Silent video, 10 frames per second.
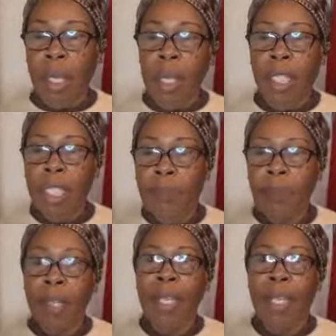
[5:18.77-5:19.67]
the
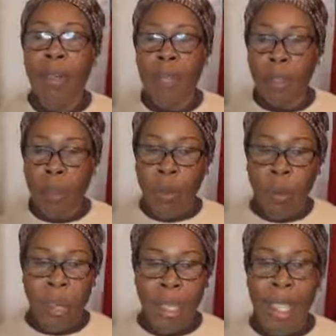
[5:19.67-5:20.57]
spirit of the
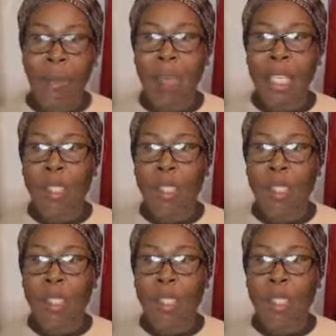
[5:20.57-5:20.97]
Lord is being